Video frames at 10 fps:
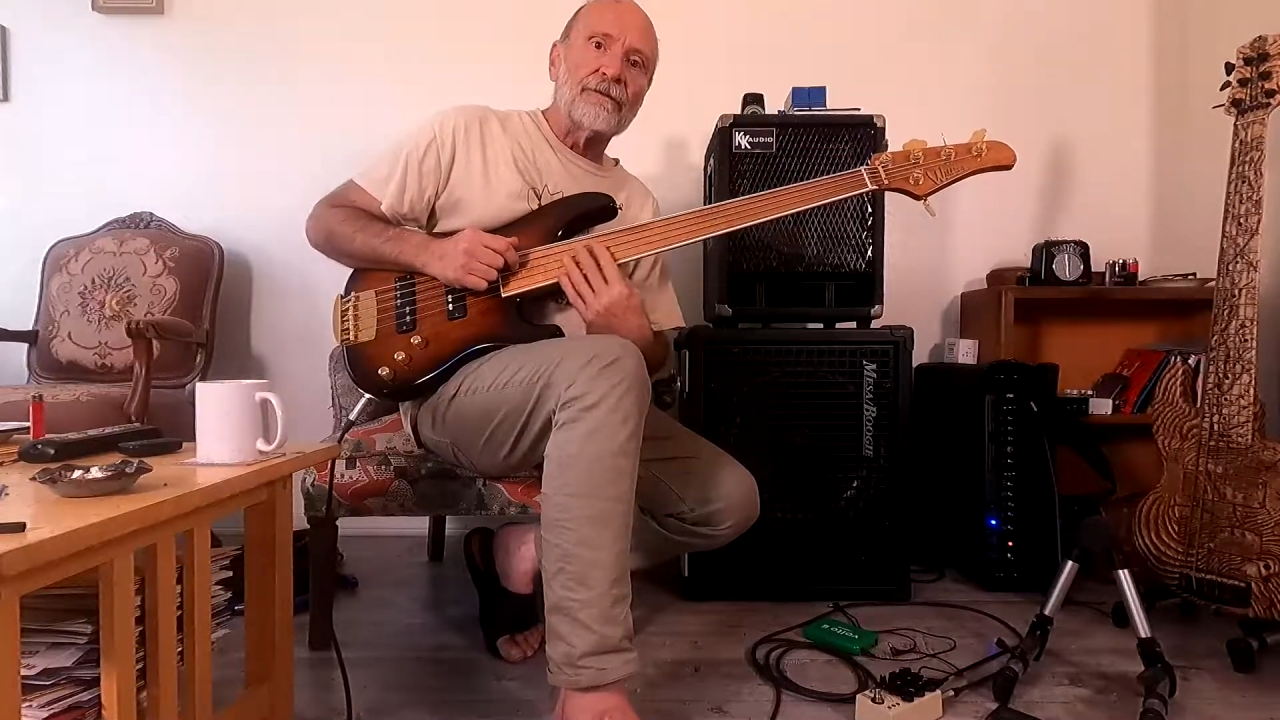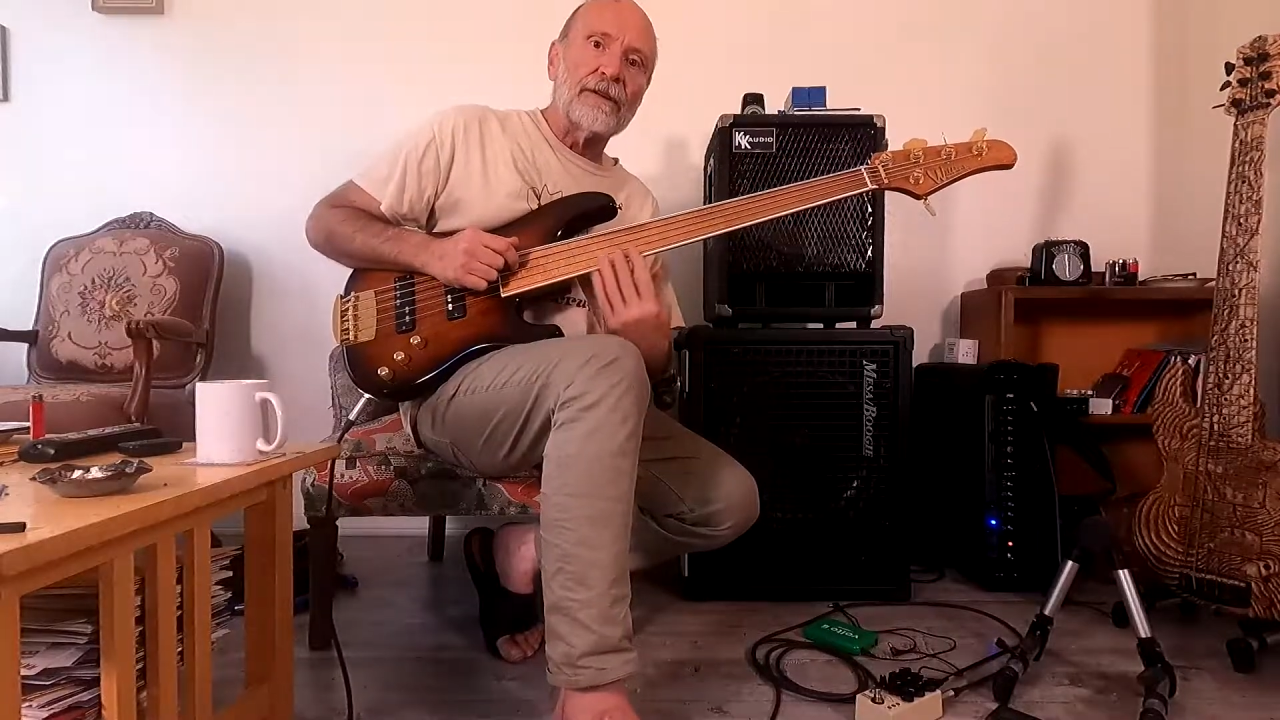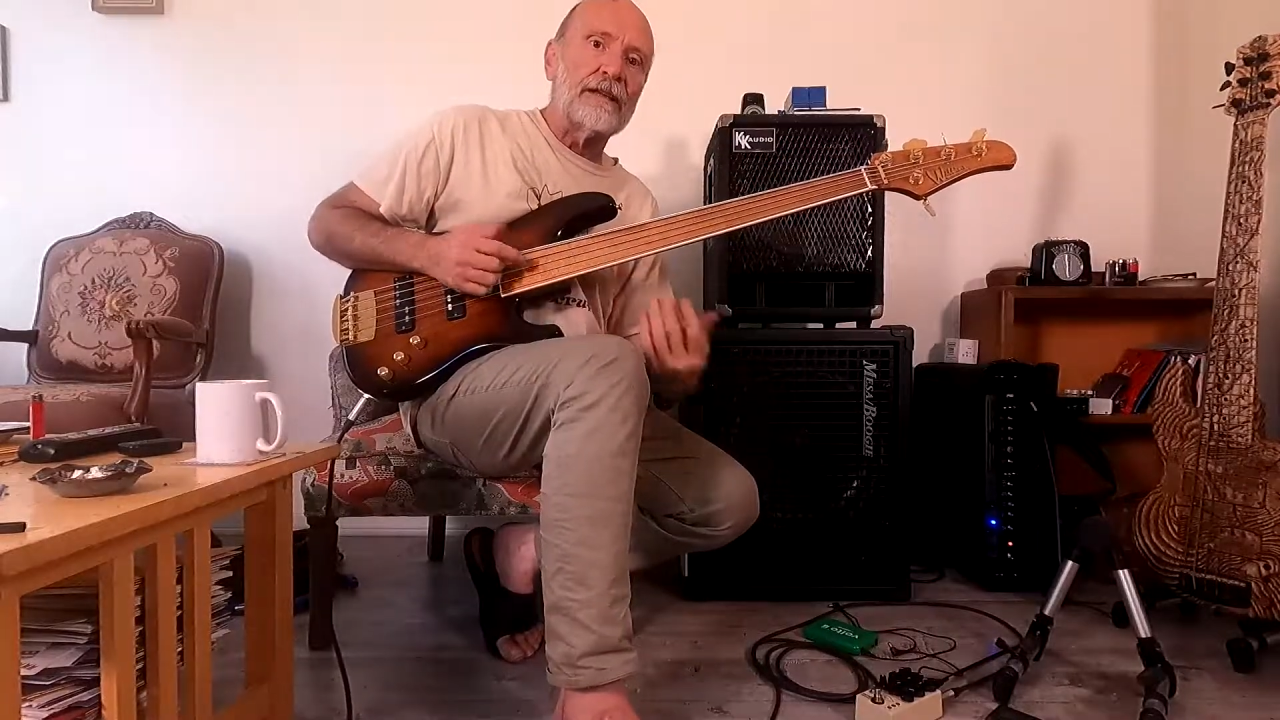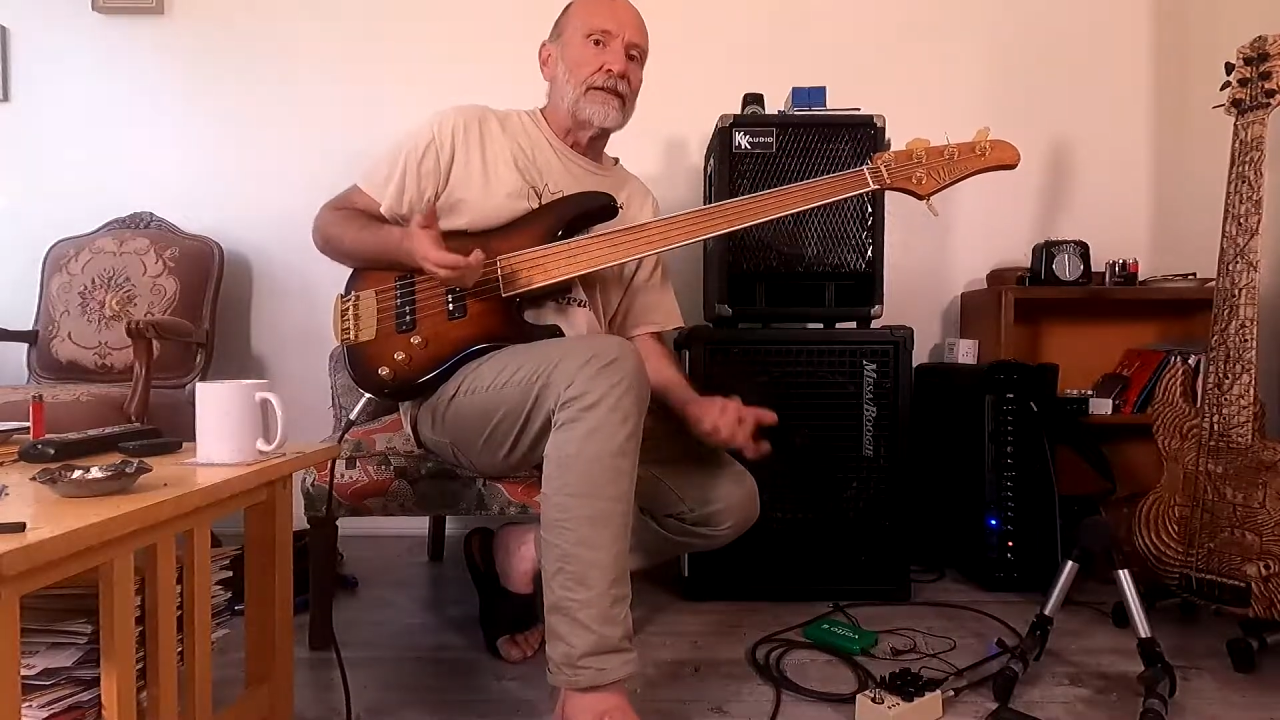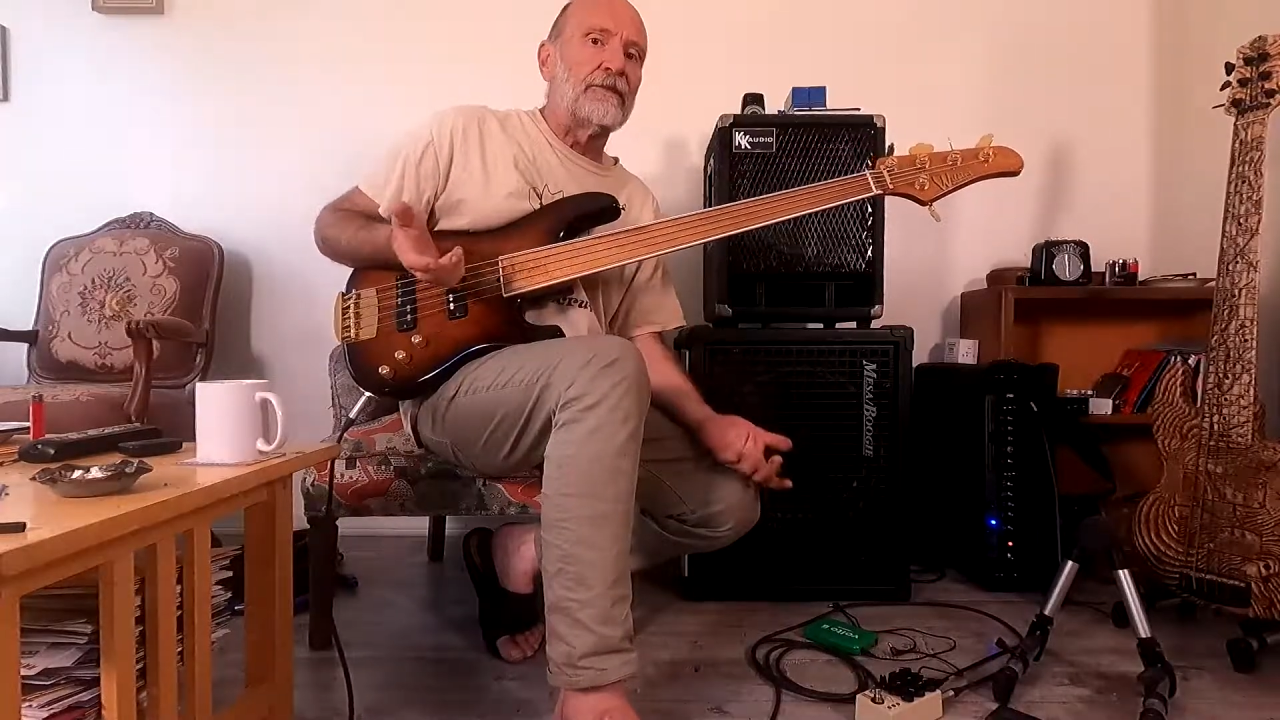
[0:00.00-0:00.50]

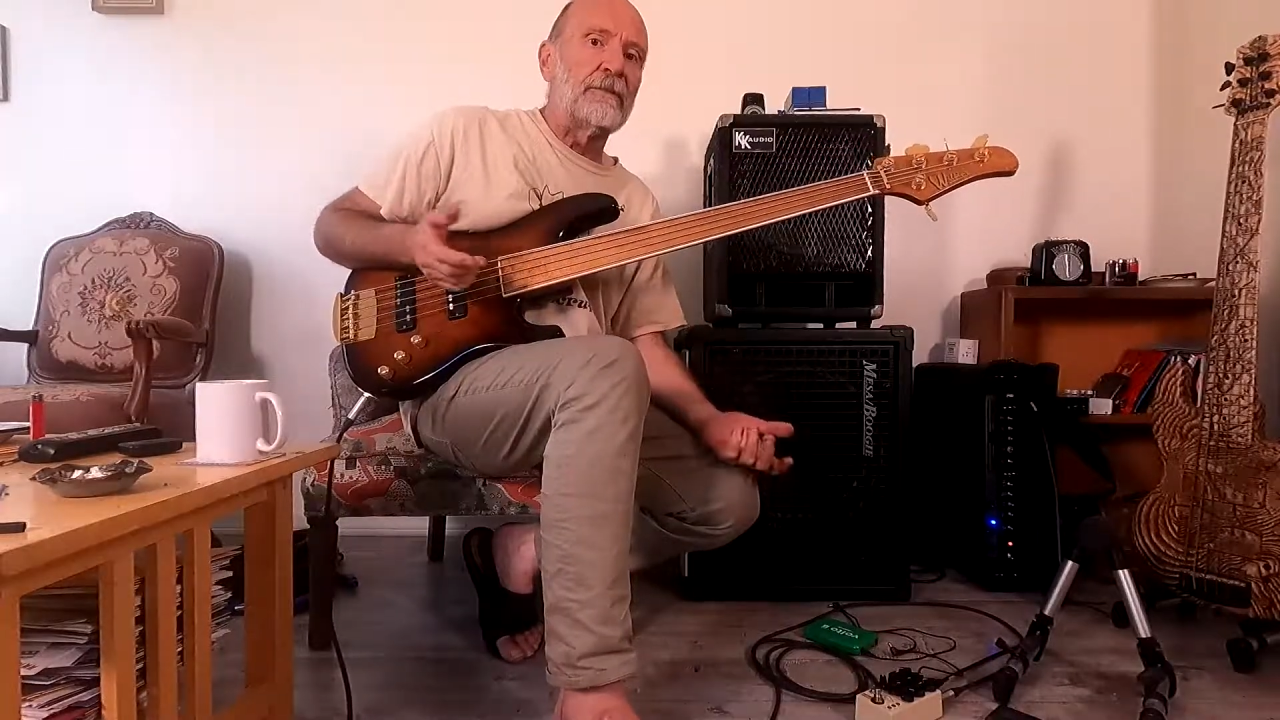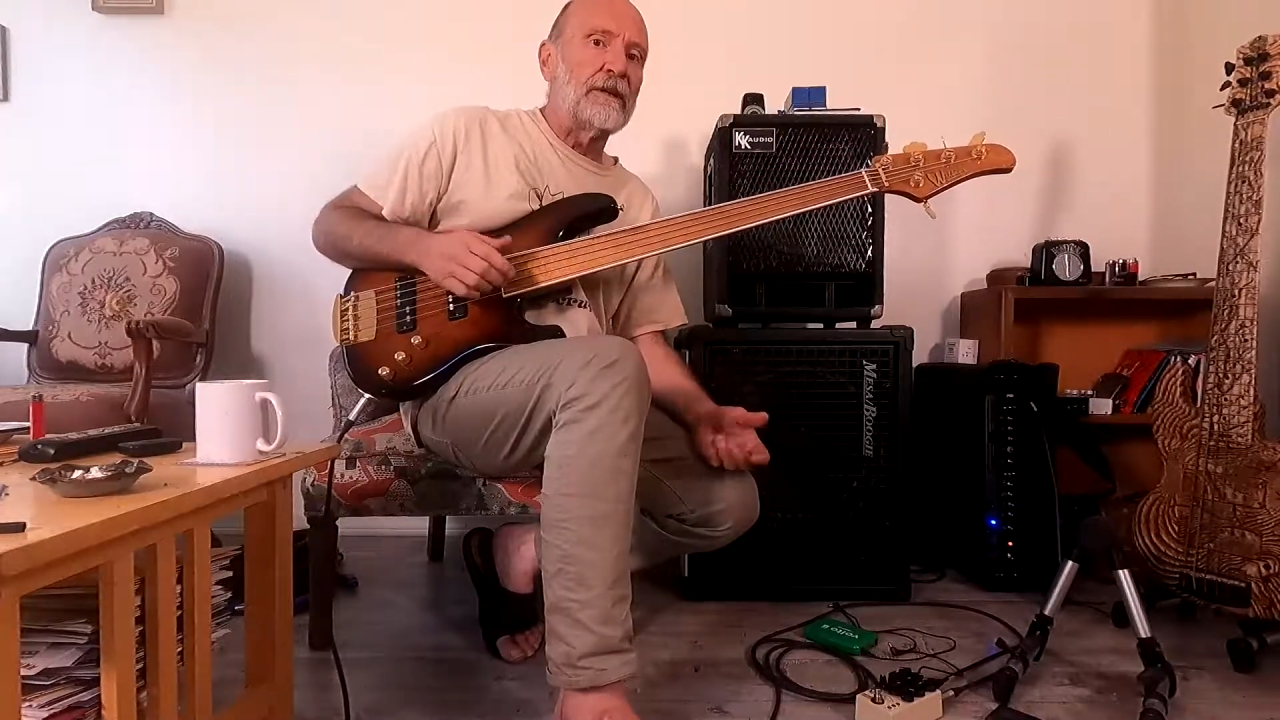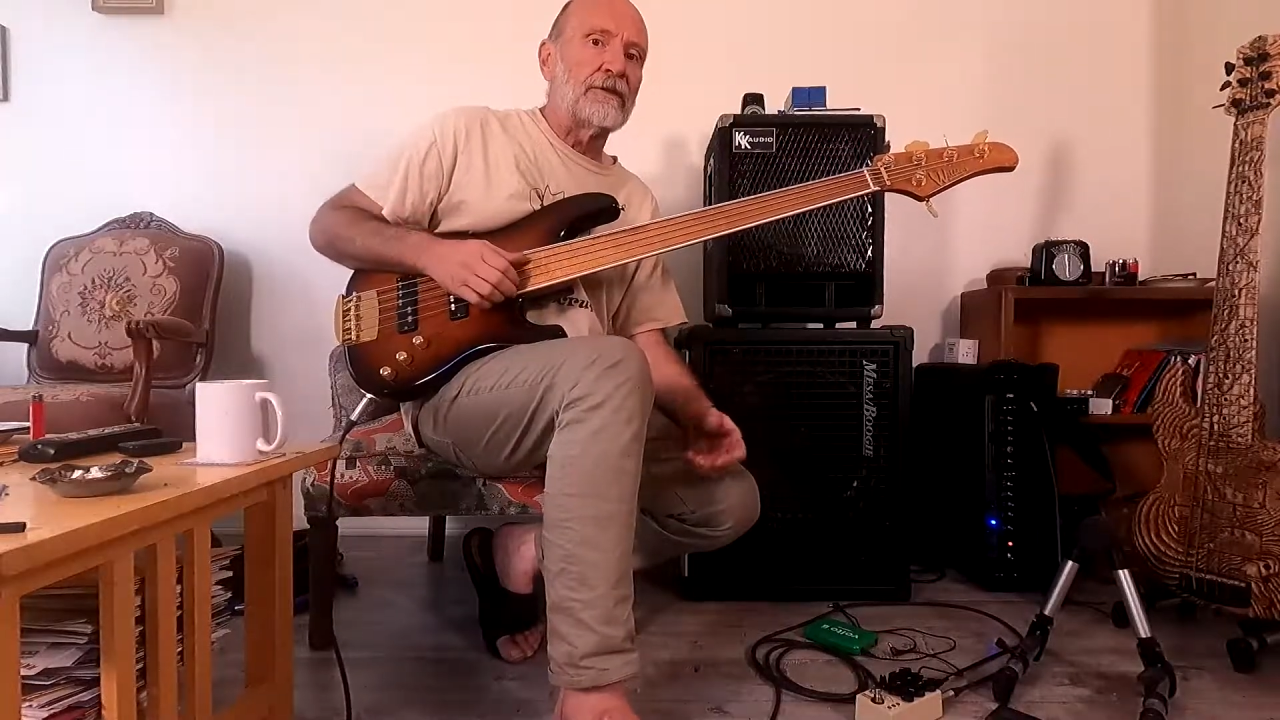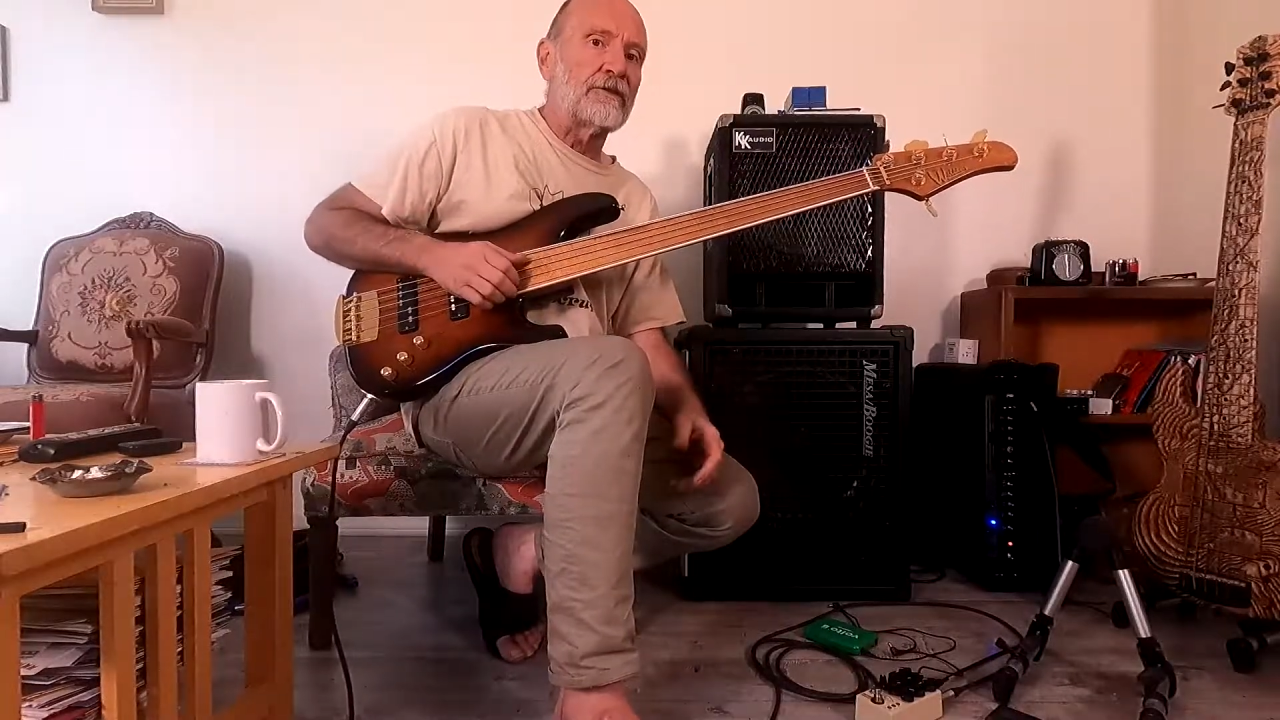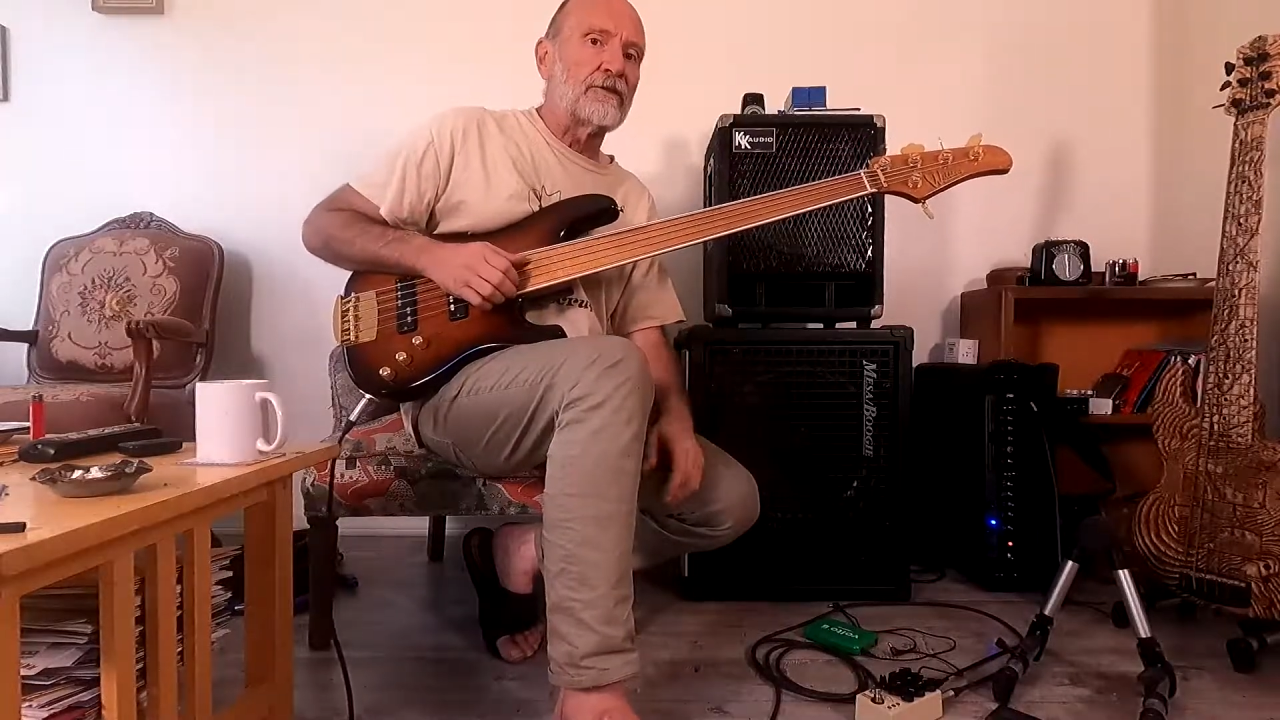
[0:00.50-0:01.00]
fretless because